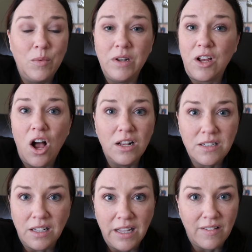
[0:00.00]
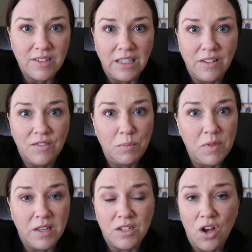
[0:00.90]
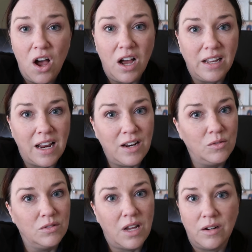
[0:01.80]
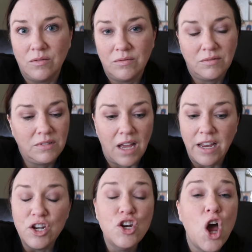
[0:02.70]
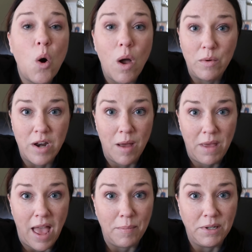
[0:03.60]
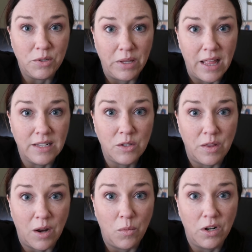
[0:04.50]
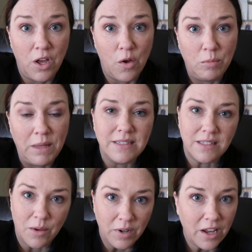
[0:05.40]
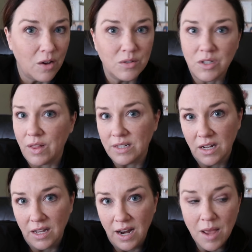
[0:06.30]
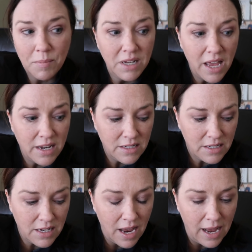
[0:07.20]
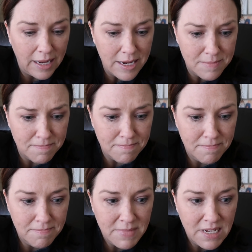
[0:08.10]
we'd constantly have to leave the, the dog and I don't, I don't I know I would not be happy doing that, so then I wouldn't go the places I want to go. So that's not going to happen yet. Um,